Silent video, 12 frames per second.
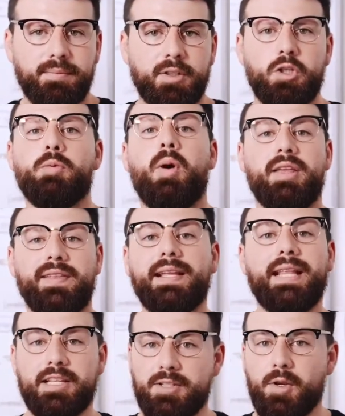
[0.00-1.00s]
You might think
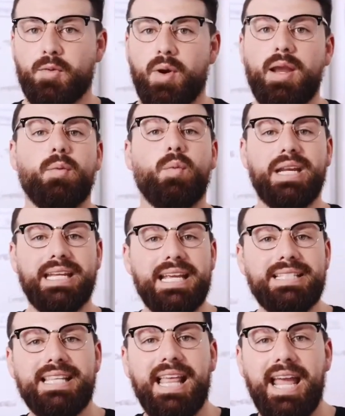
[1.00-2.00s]
that's good, right? When it
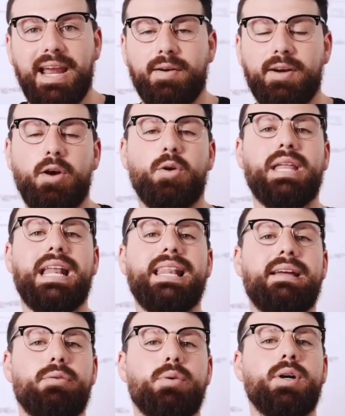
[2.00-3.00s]
gets to that area or that
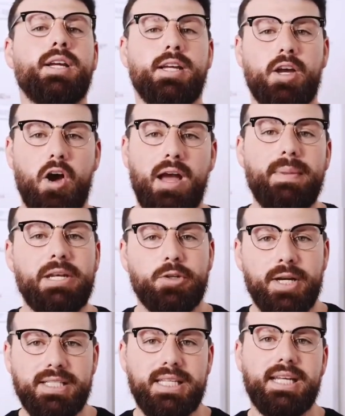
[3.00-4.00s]
level, I'm
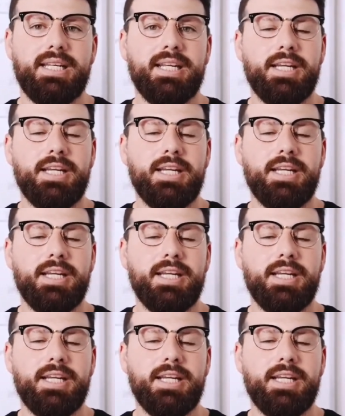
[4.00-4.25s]
interested.